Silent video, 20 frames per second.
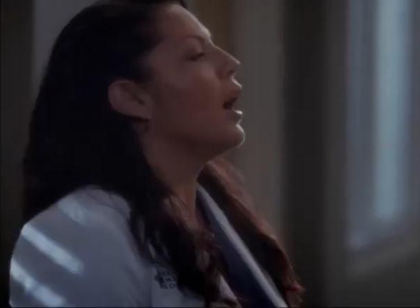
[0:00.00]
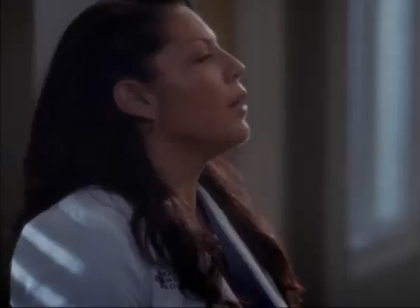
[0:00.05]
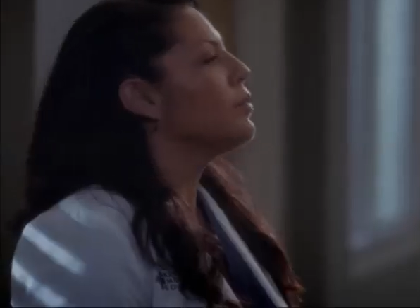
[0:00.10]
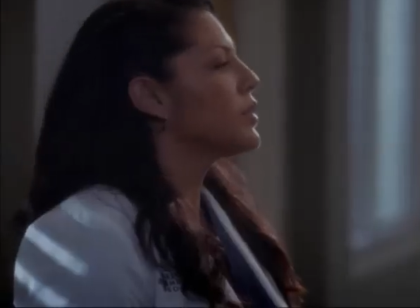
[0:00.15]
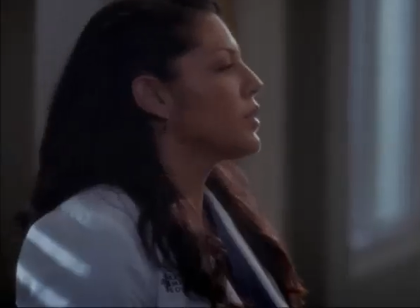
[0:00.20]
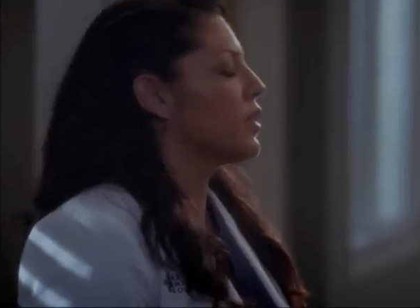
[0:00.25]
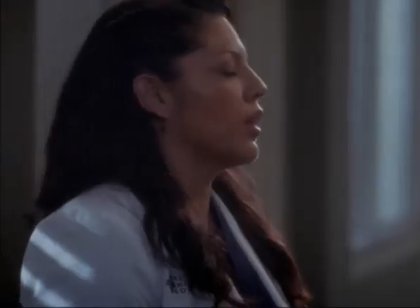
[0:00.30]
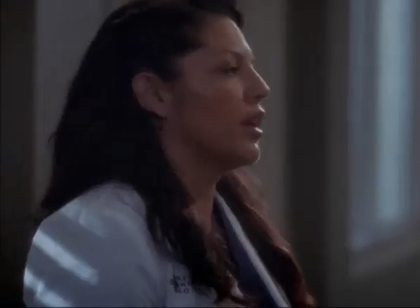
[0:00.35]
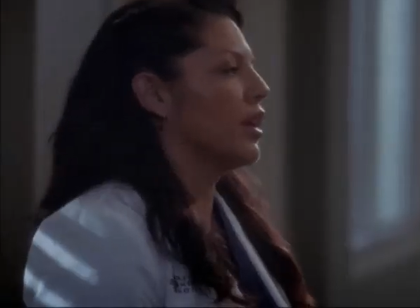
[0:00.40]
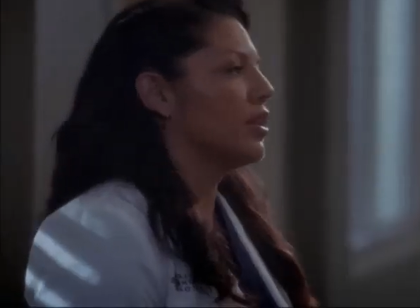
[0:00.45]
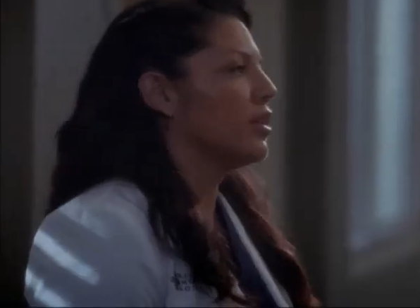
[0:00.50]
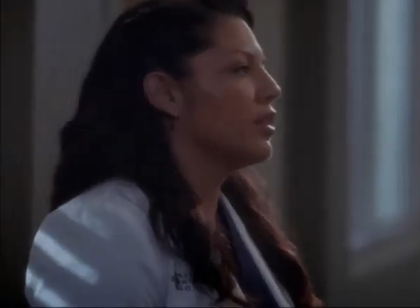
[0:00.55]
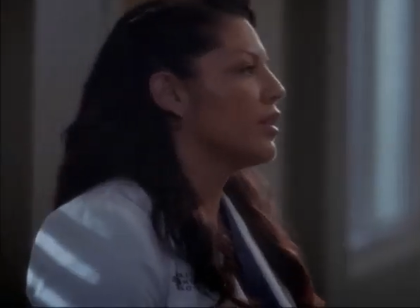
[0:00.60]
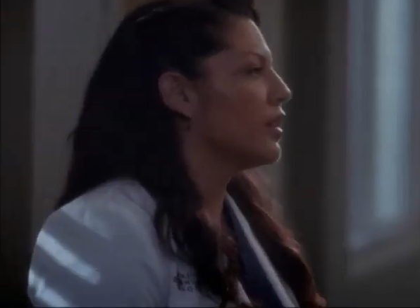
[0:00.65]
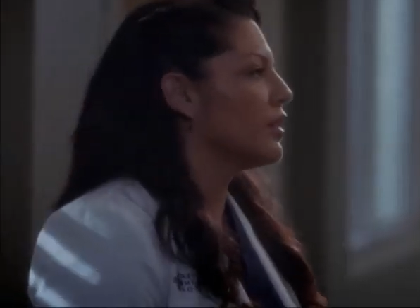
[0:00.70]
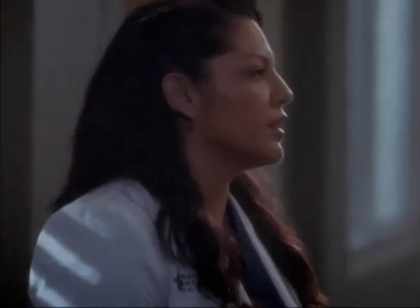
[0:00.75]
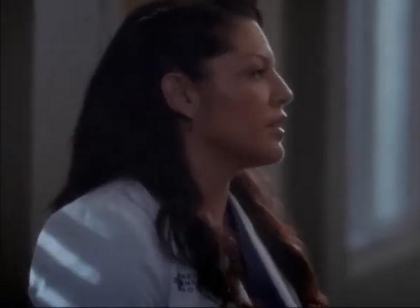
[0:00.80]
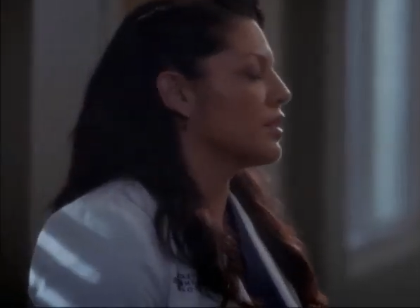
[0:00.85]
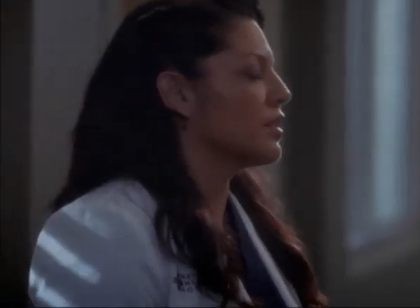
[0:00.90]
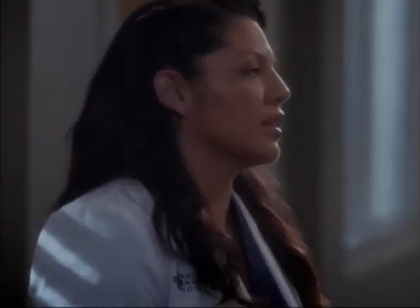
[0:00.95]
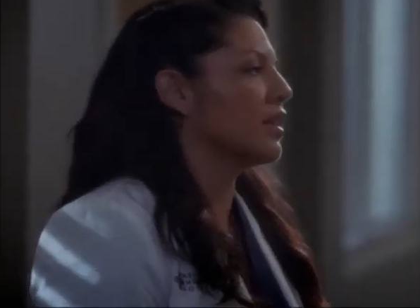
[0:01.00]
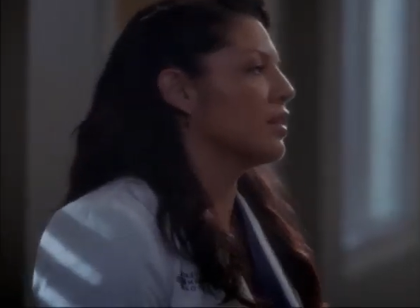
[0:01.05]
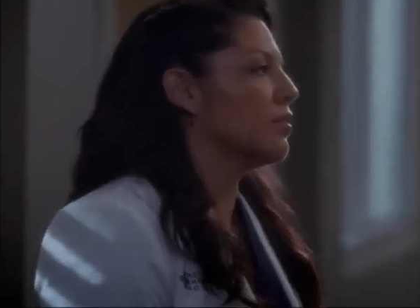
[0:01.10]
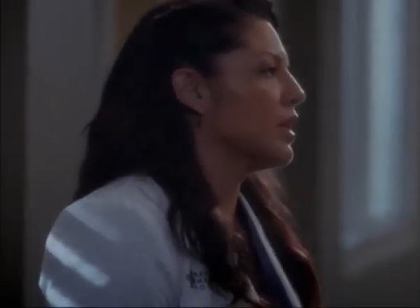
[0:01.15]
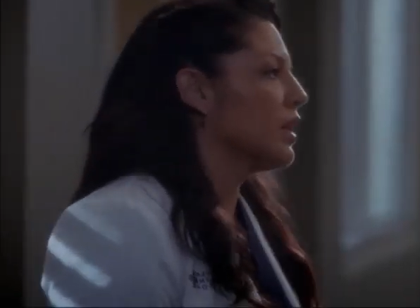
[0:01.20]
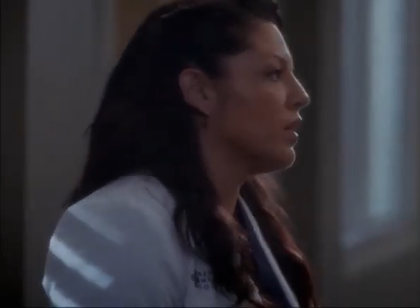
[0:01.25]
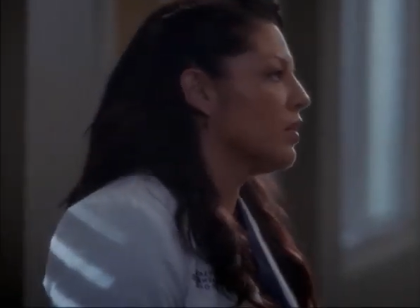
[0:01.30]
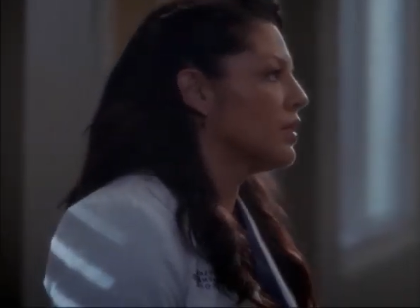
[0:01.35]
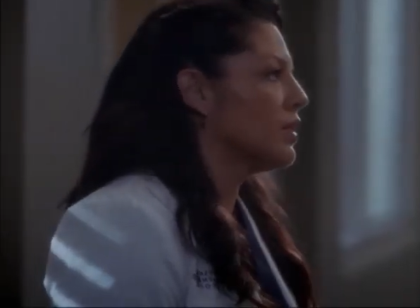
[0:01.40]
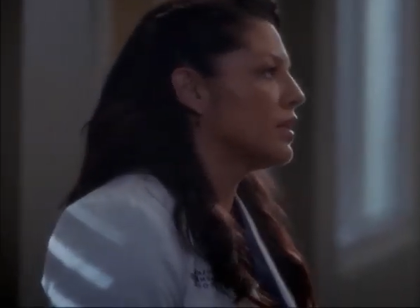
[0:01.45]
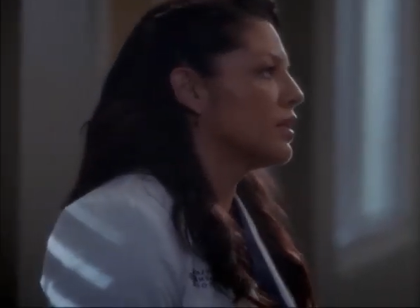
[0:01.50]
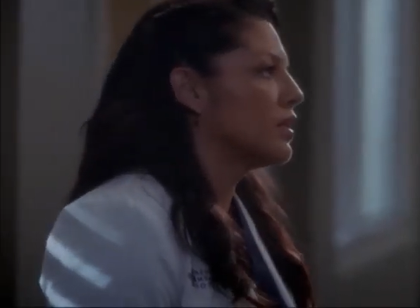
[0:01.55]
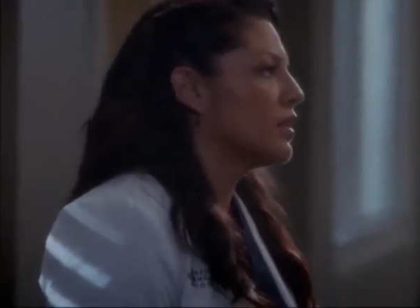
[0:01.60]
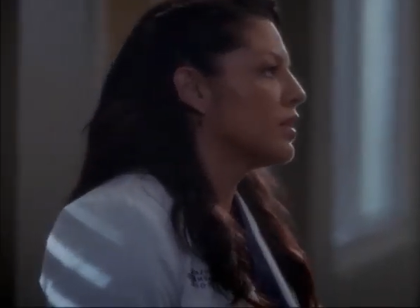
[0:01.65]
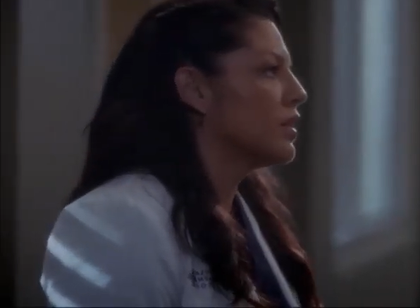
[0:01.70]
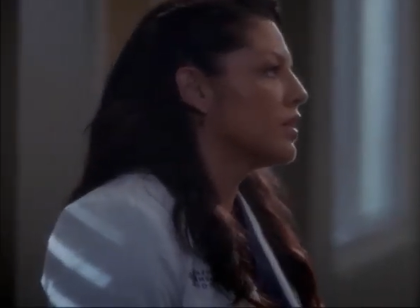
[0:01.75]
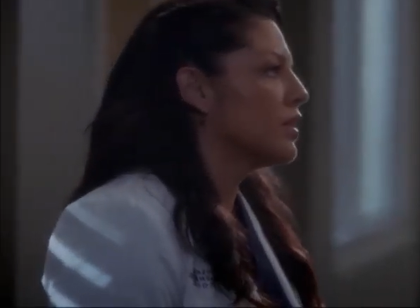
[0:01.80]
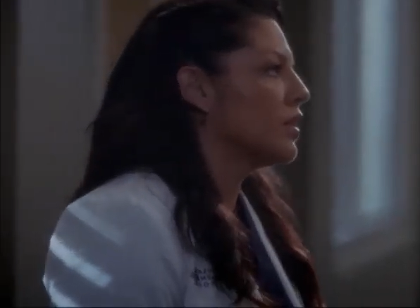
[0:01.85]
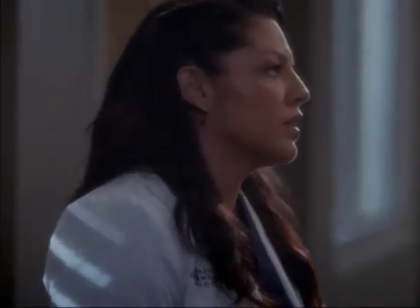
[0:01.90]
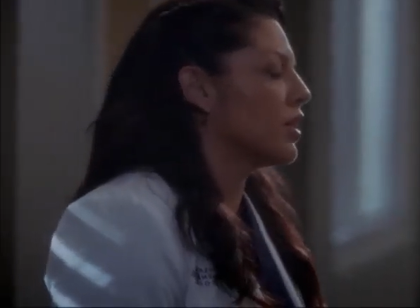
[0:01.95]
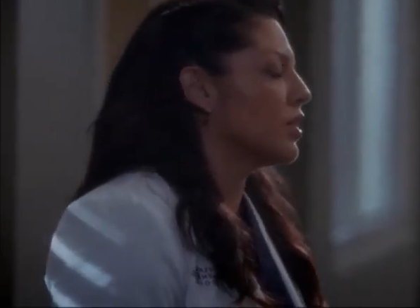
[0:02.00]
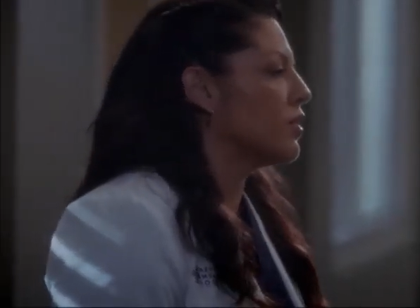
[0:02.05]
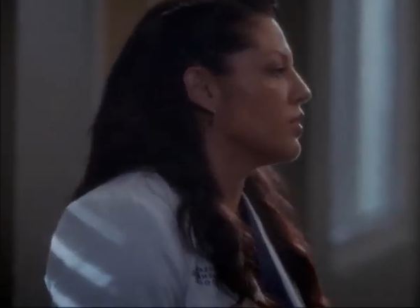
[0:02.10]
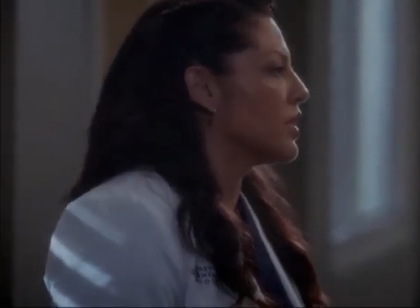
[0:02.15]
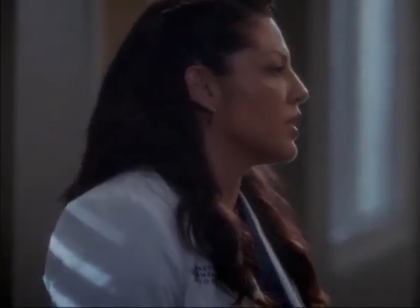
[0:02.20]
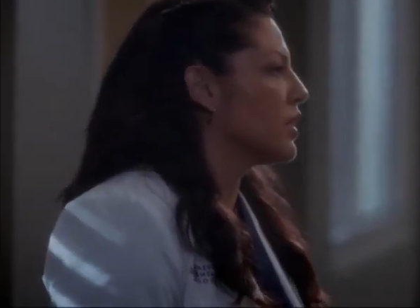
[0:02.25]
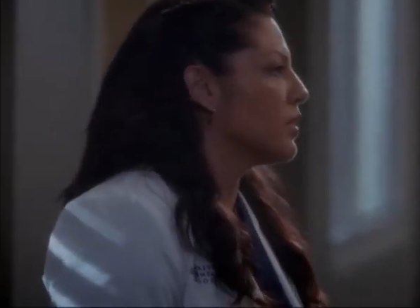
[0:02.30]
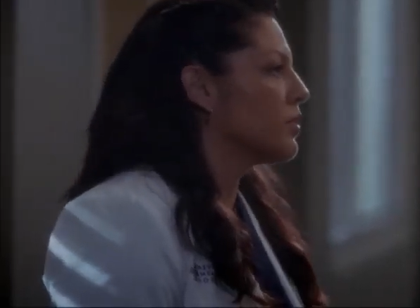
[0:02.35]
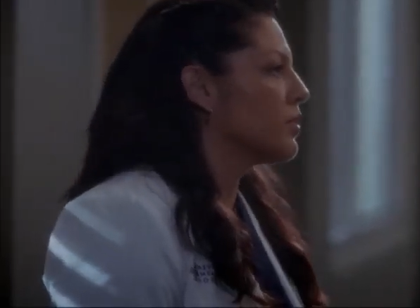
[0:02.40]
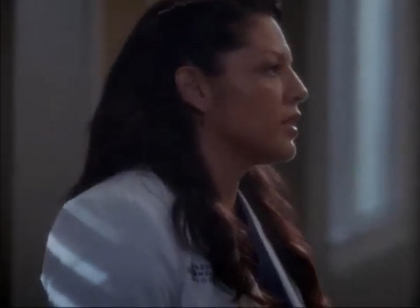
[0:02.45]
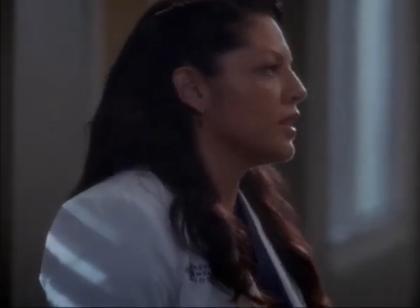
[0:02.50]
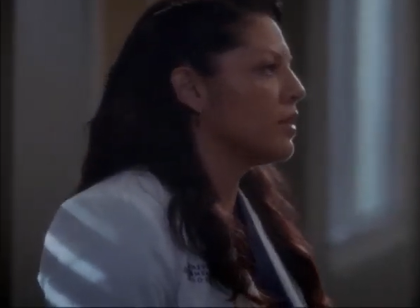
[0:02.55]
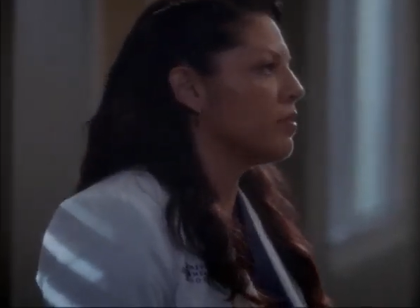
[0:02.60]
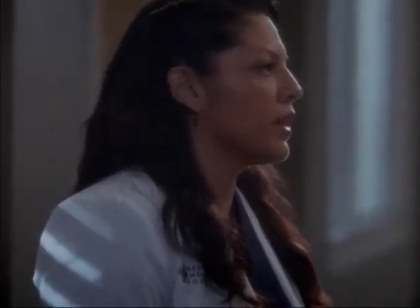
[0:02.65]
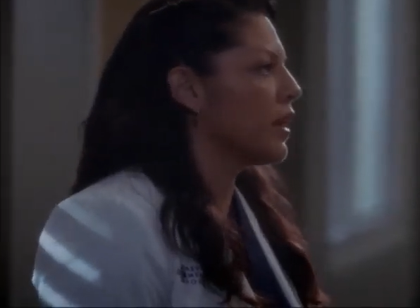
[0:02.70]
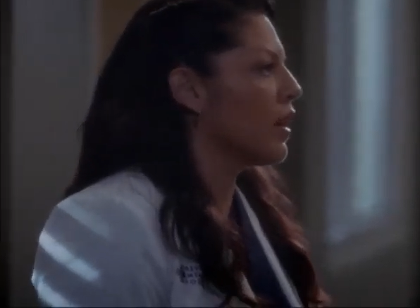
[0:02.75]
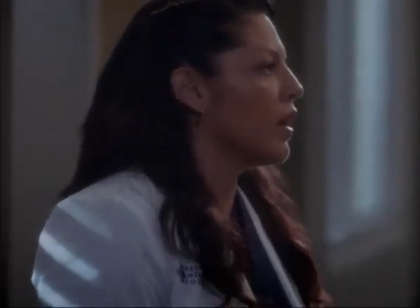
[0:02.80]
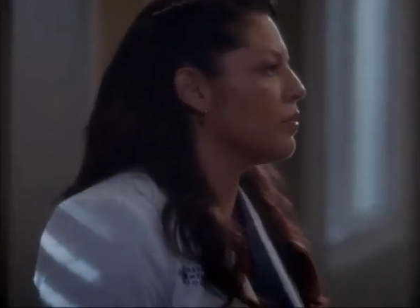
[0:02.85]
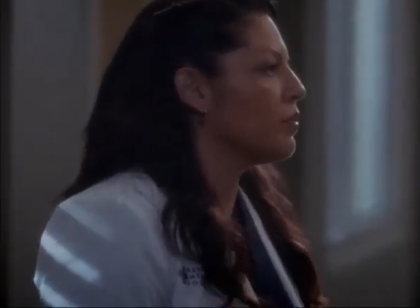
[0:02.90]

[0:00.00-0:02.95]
I'm sorry. Are you not listening to me, Owen? Are you deliberately being